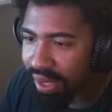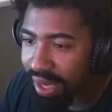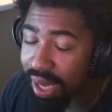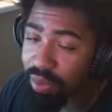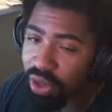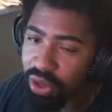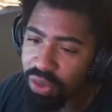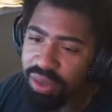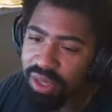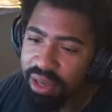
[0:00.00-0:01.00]
I'm your
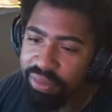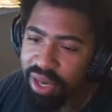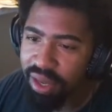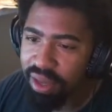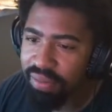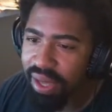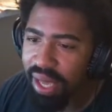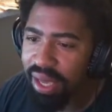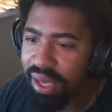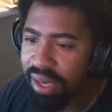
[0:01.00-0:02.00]
host, Lovey Dove,
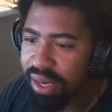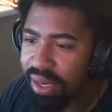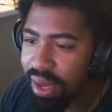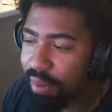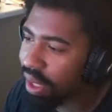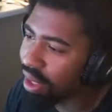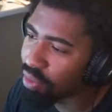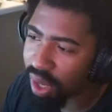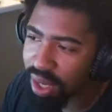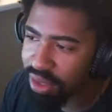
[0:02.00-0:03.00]
and I'm going to get
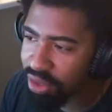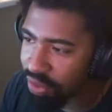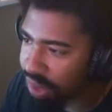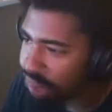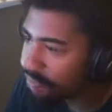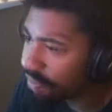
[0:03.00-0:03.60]
right into it.